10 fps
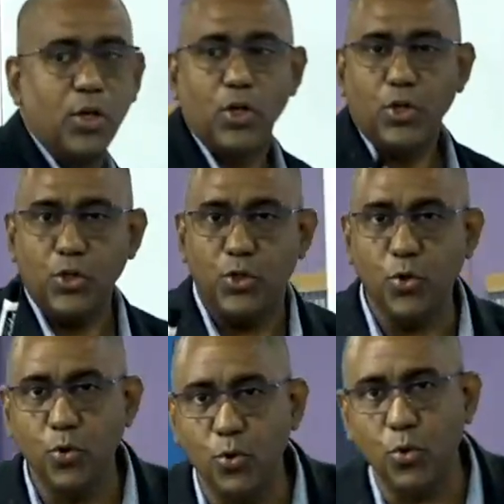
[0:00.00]

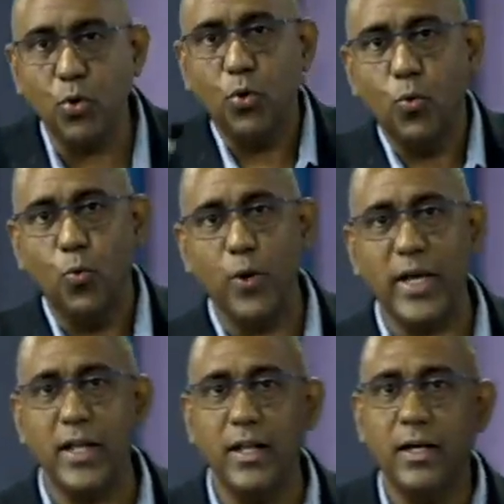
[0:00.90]
you
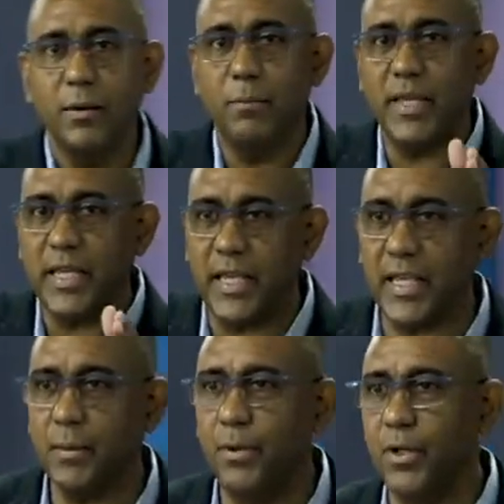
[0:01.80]
will be
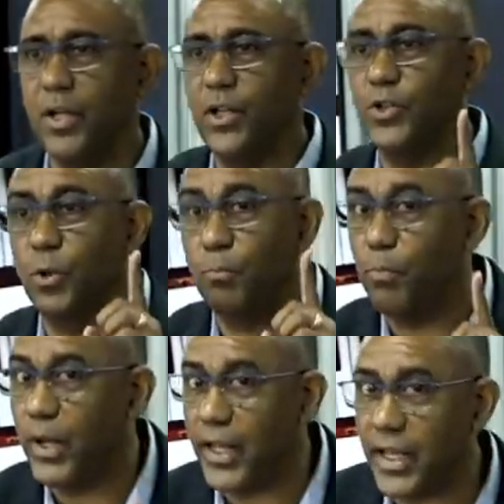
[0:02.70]
able to
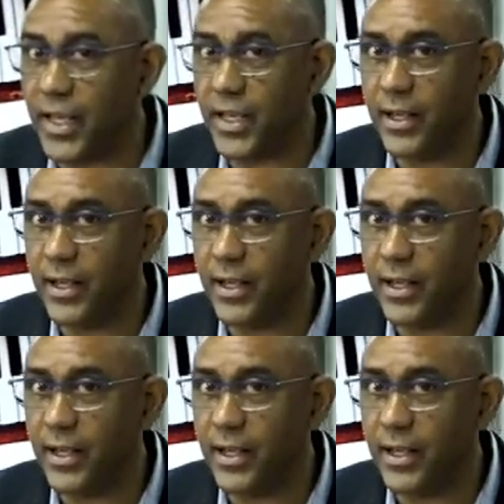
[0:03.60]
play